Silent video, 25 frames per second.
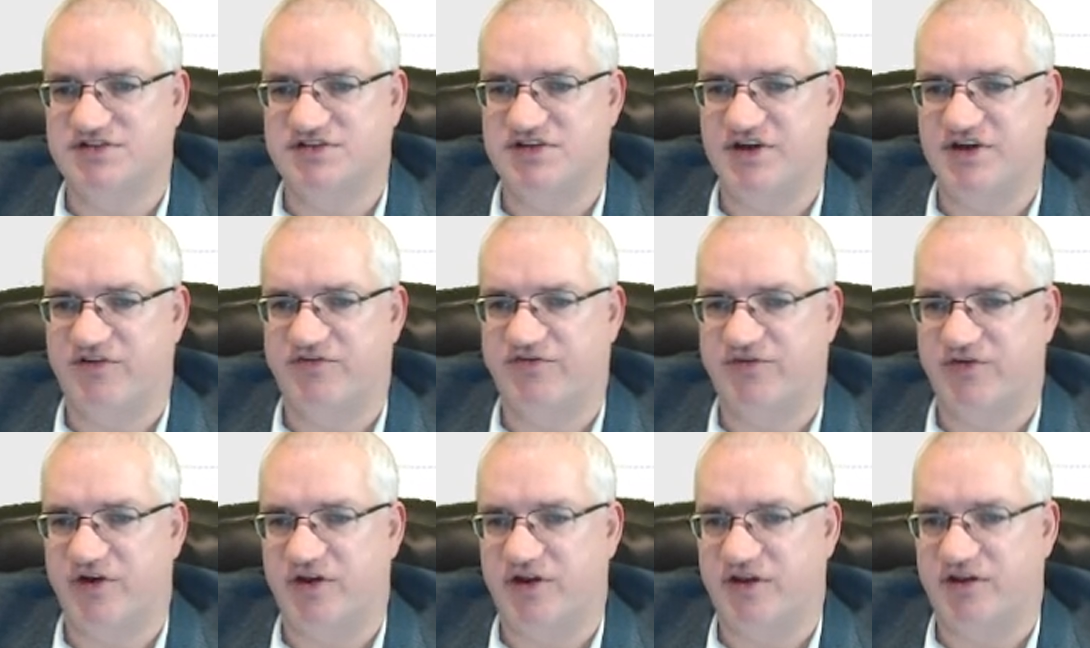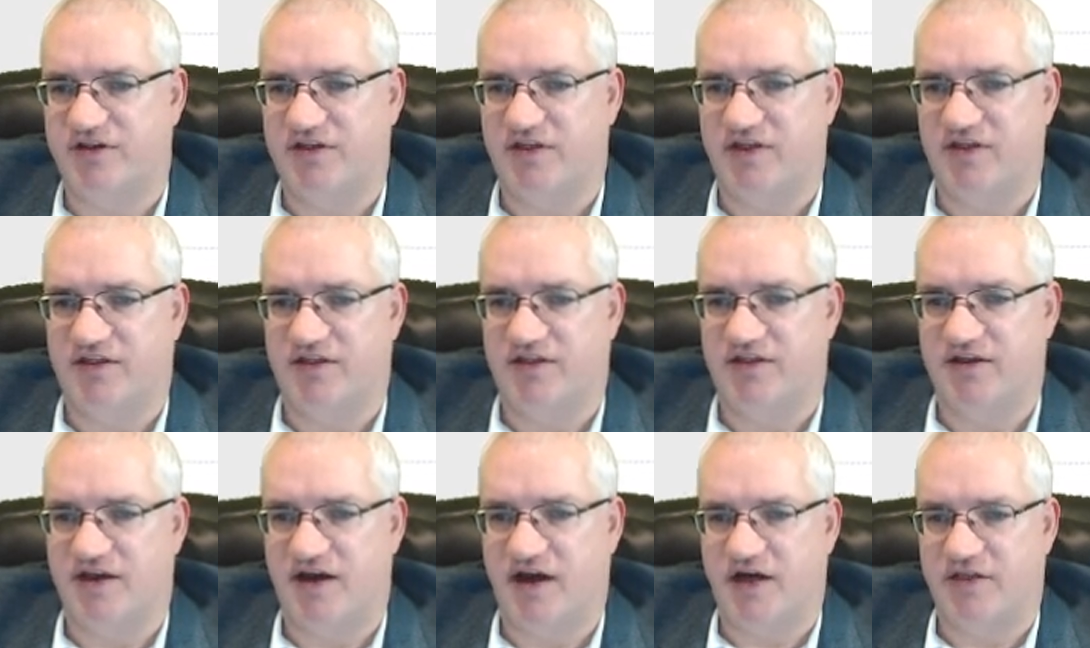is different
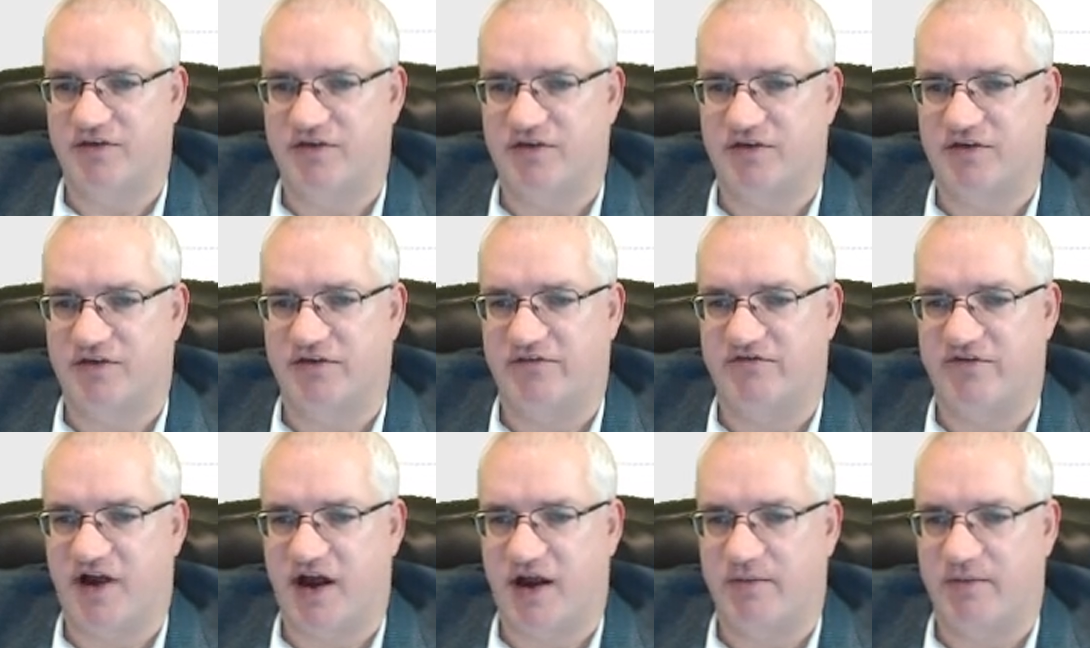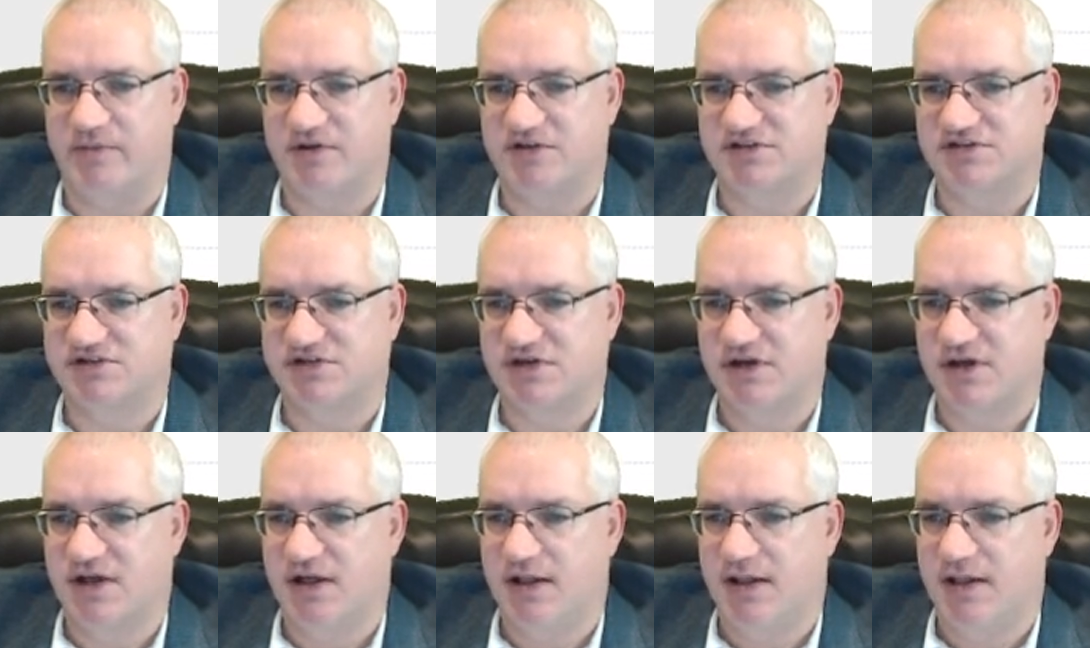than the other
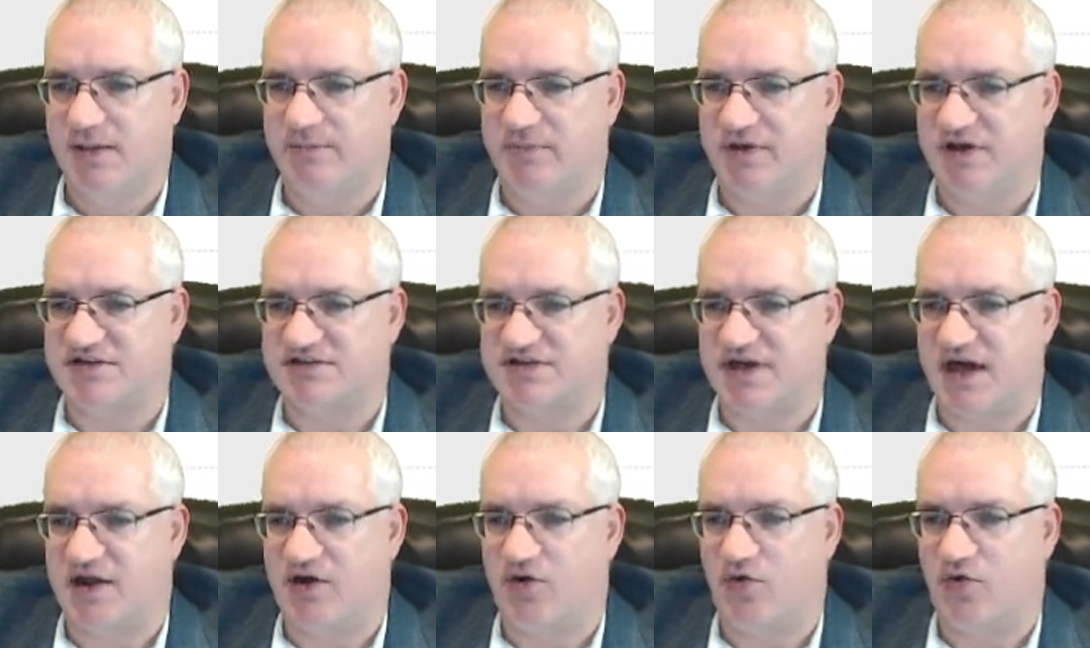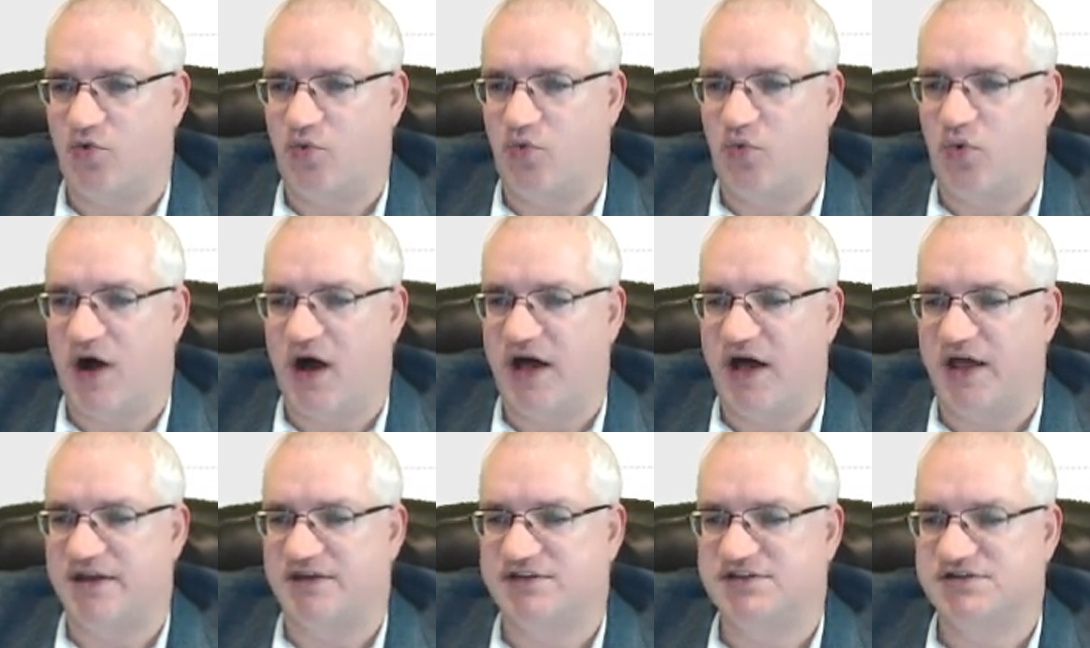environments because I don't
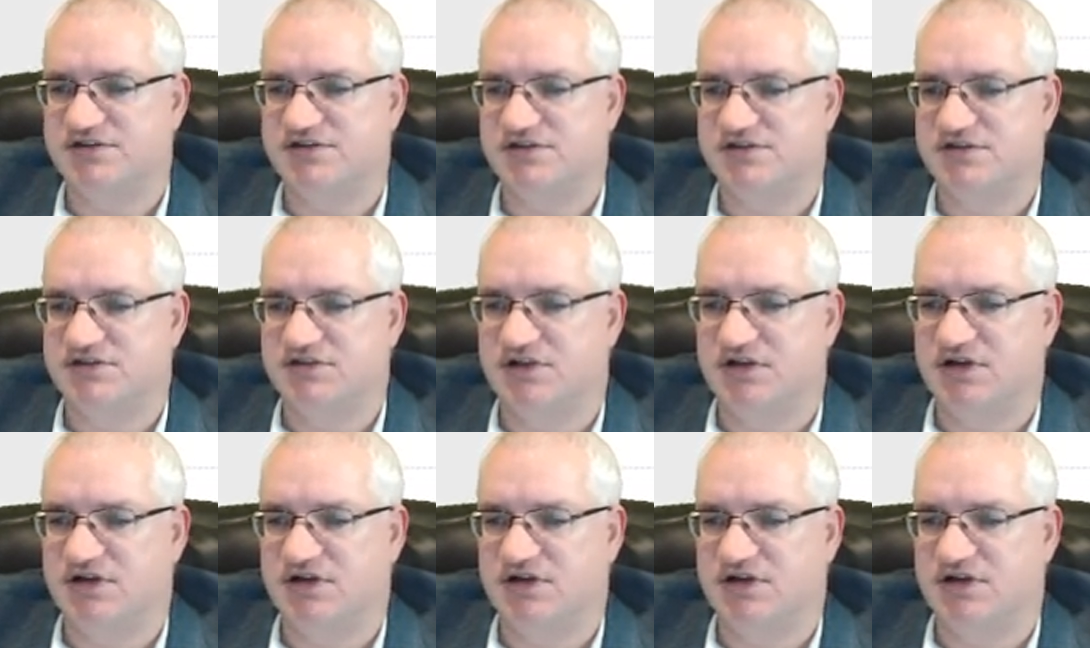want